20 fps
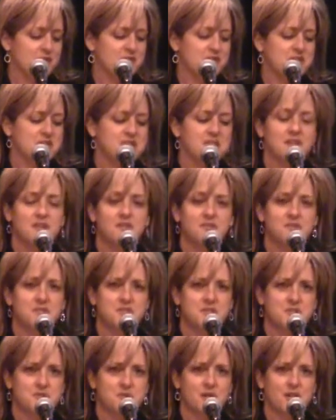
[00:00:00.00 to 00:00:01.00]
of
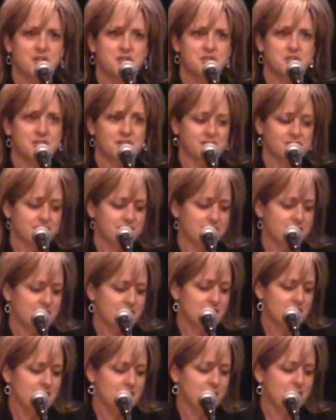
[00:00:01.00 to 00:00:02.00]
self-destruction
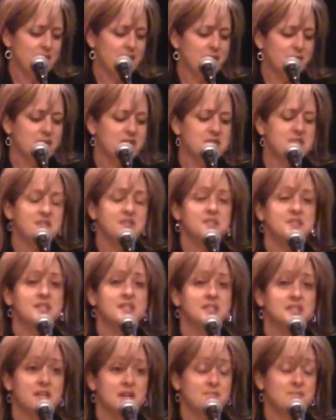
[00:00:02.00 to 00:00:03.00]
by
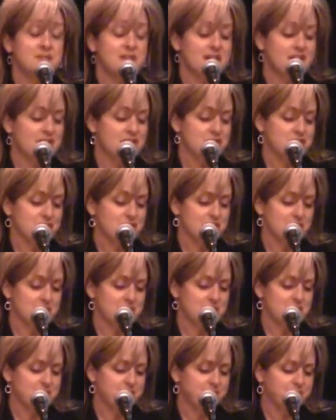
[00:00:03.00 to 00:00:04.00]
resisting
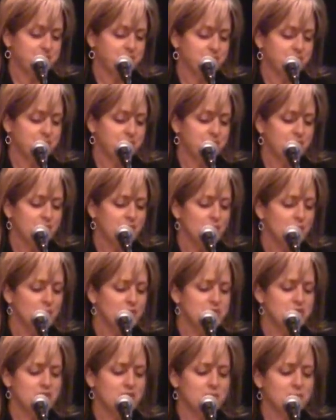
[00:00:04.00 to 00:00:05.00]
temptations
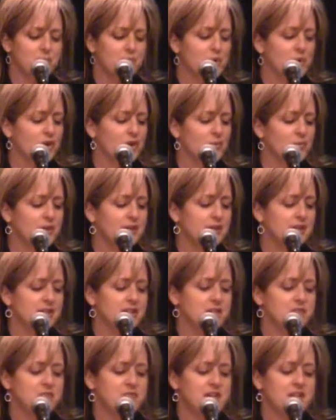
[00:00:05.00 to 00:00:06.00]
which are more
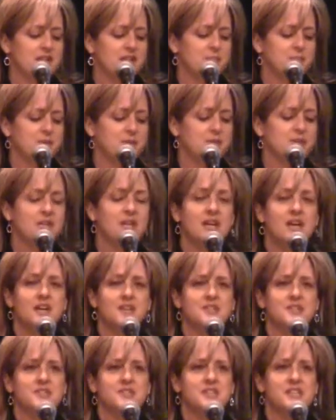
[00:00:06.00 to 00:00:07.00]
readily available
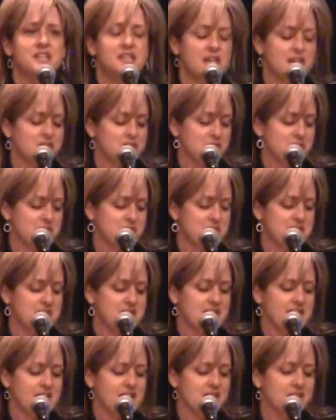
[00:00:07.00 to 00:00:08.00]
to teenagers
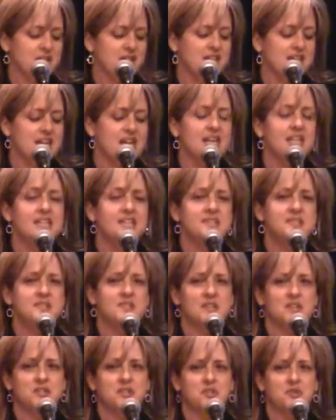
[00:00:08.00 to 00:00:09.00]
today than any
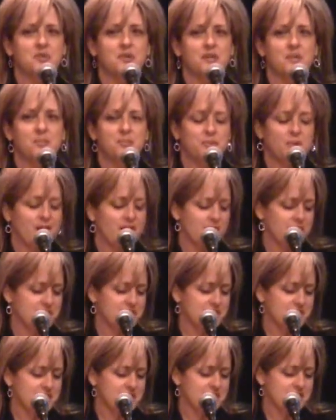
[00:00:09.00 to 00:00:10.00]
century prior
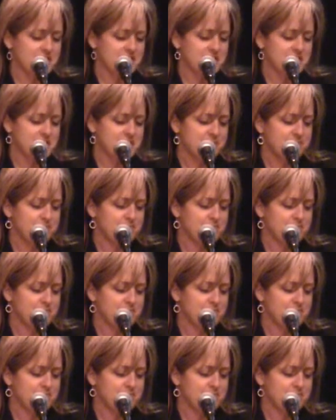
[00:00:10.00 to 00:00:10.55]
to this.